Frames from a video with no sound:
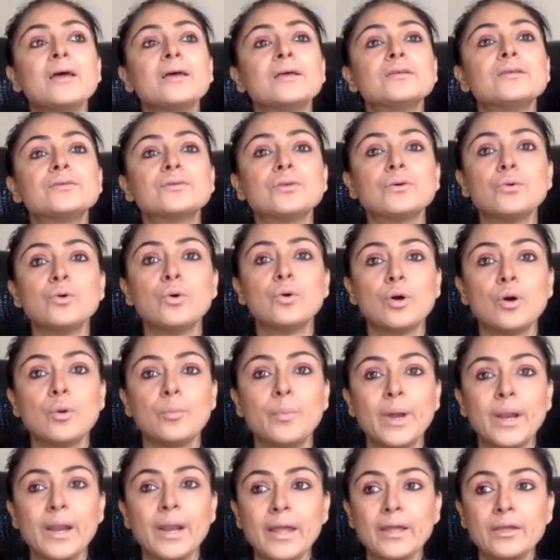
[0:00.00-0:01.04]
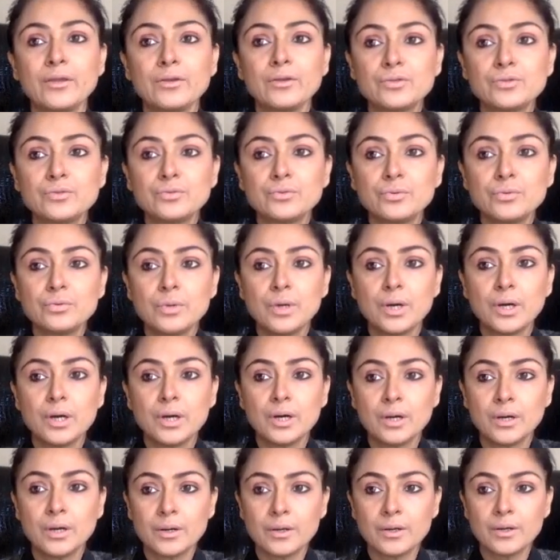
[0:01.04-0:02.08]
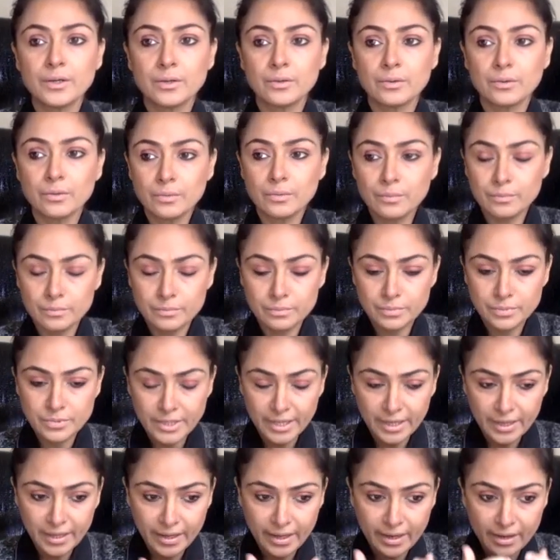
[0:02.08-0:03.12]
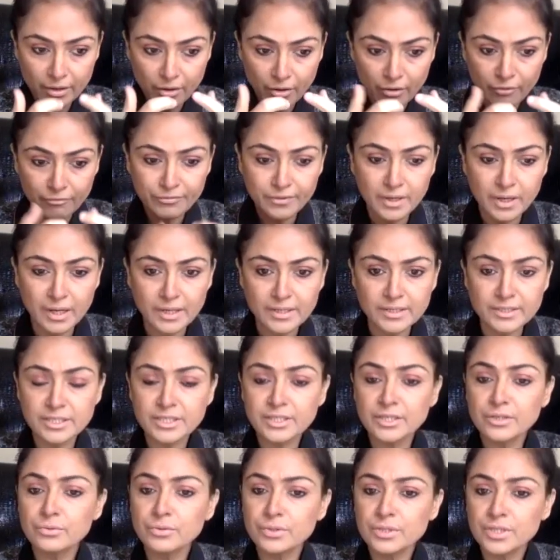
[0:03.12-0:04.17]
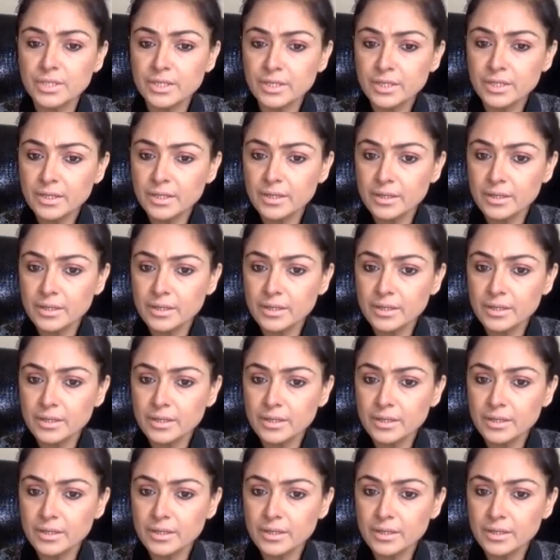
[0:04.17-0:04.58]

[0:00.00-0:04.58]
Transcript: So, but I used to, you know, take care of the continuity